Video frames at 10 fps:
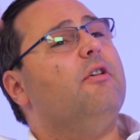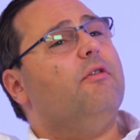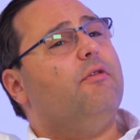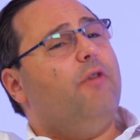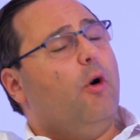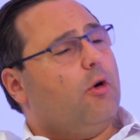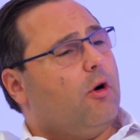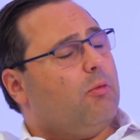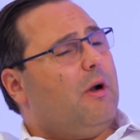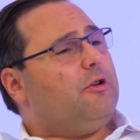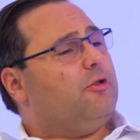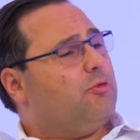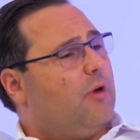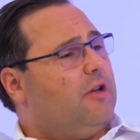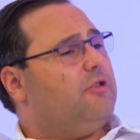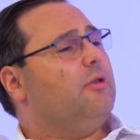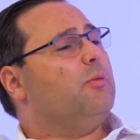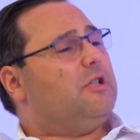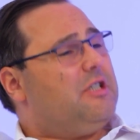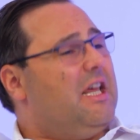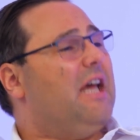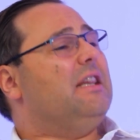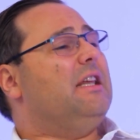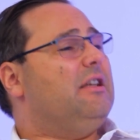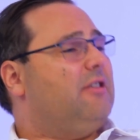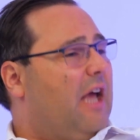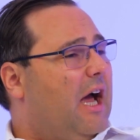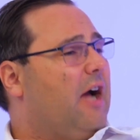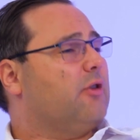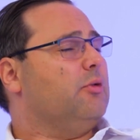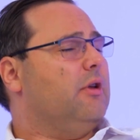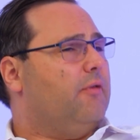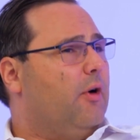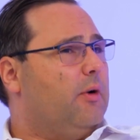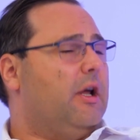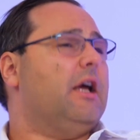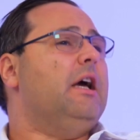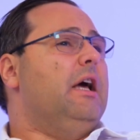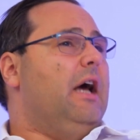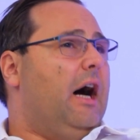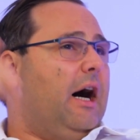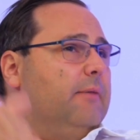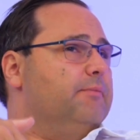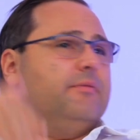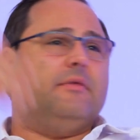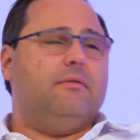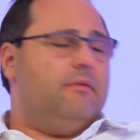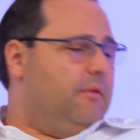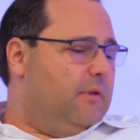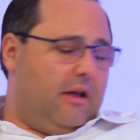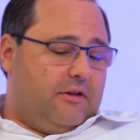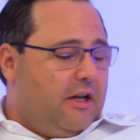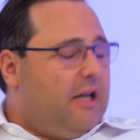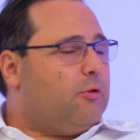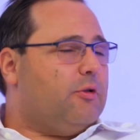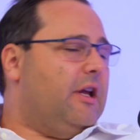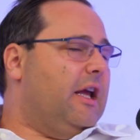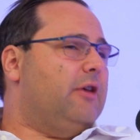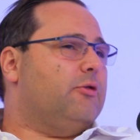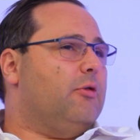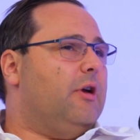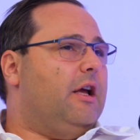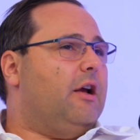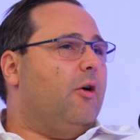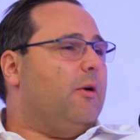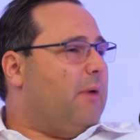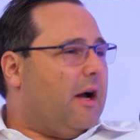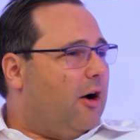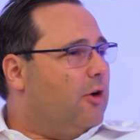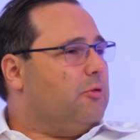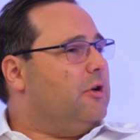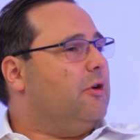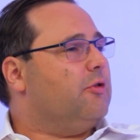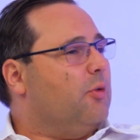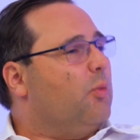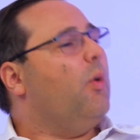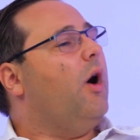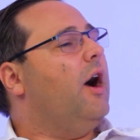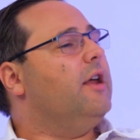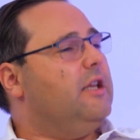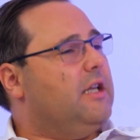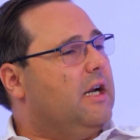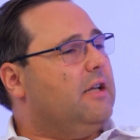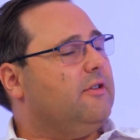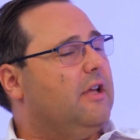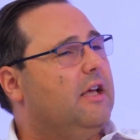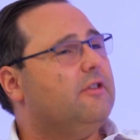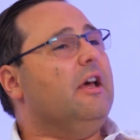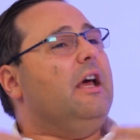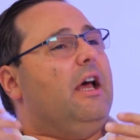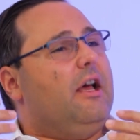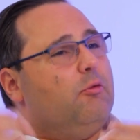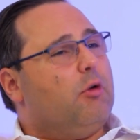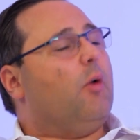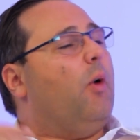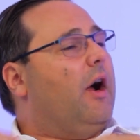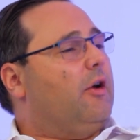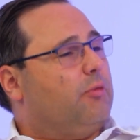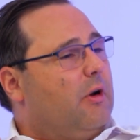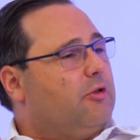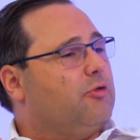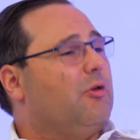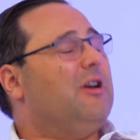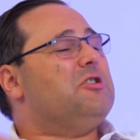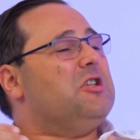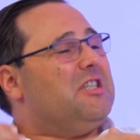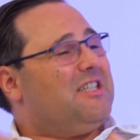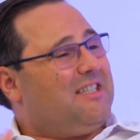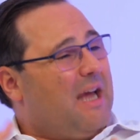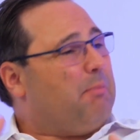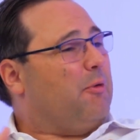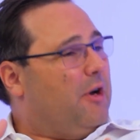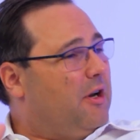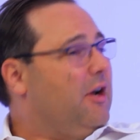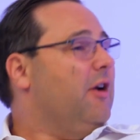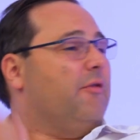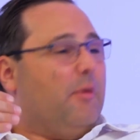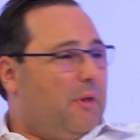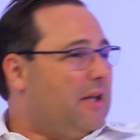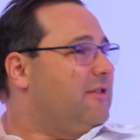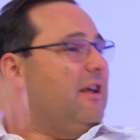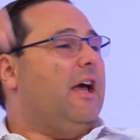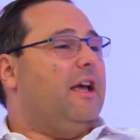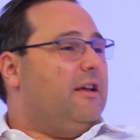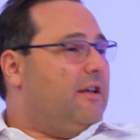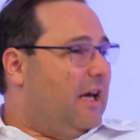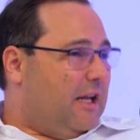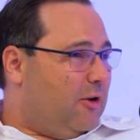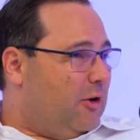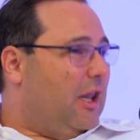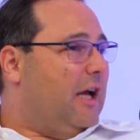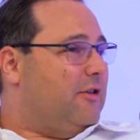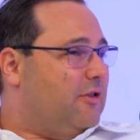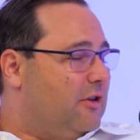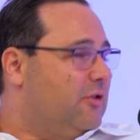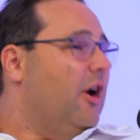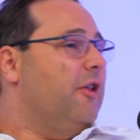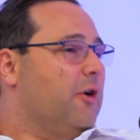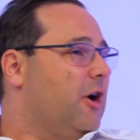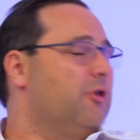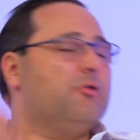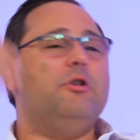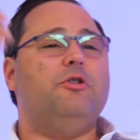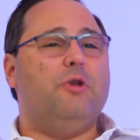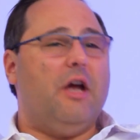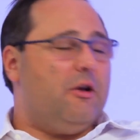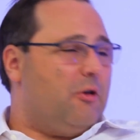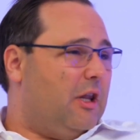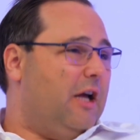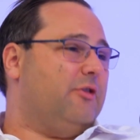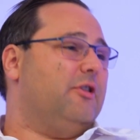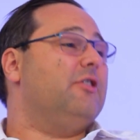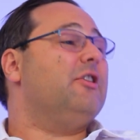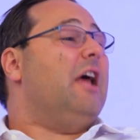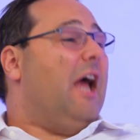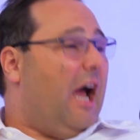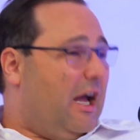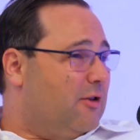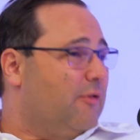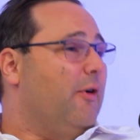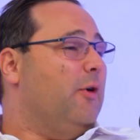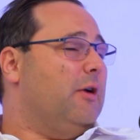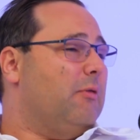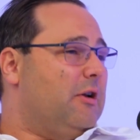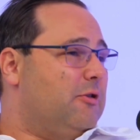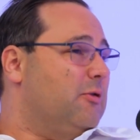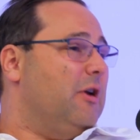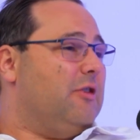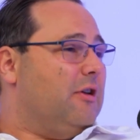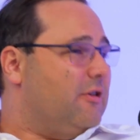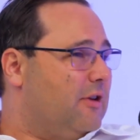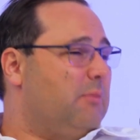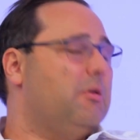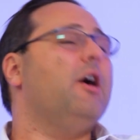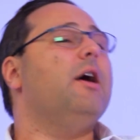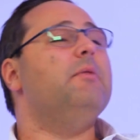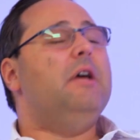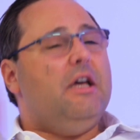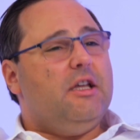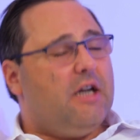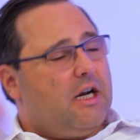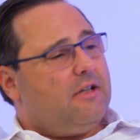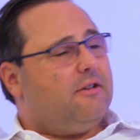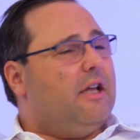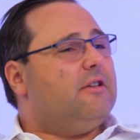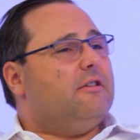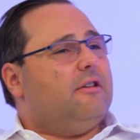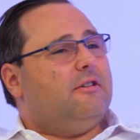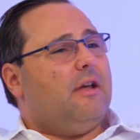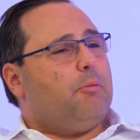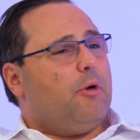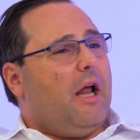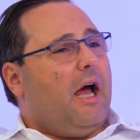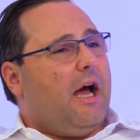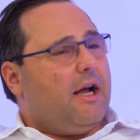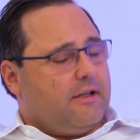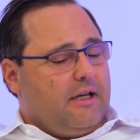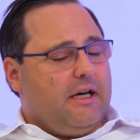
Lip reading: voter registration, which then leads to actually voting. It's an interesting history going back 100 years to why the United States requires registration separate from, let's say, getting your license. Other countries, you get your license and your voting registration at the same time. The United States, it's a separate act.